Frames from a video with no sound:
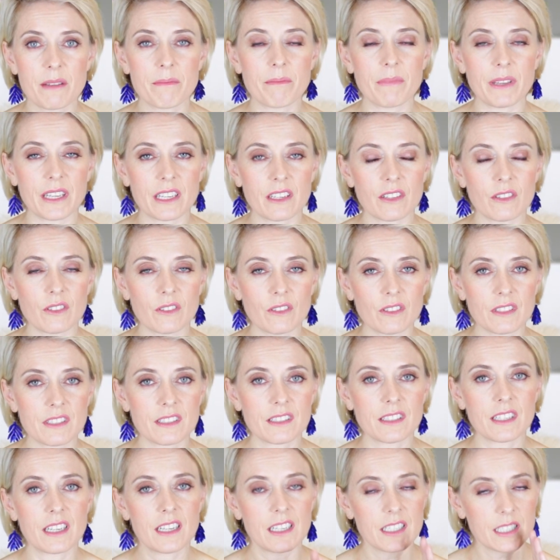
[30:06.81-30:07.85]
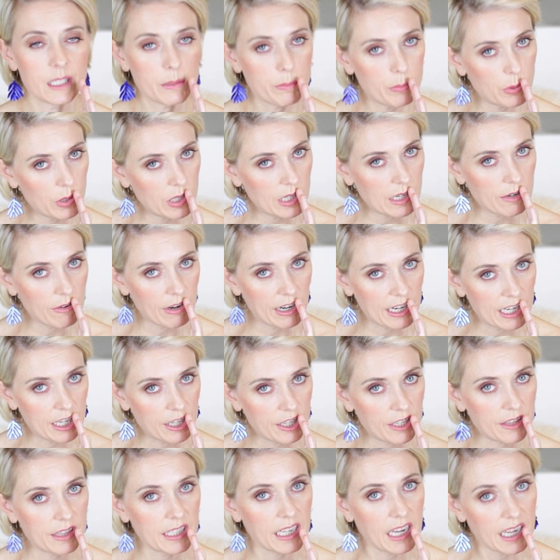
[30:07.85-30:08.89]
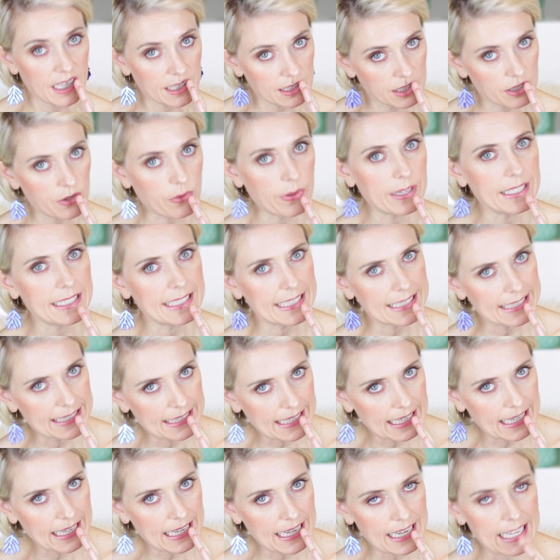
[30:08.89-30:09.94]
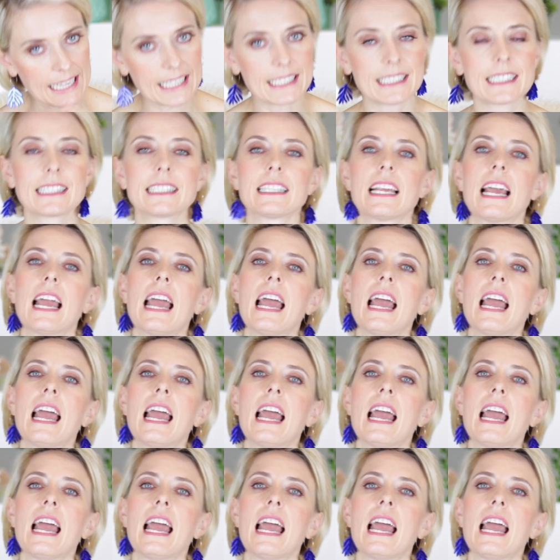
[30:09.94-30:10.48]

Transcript: Because, spoiler alert, the answer is yes.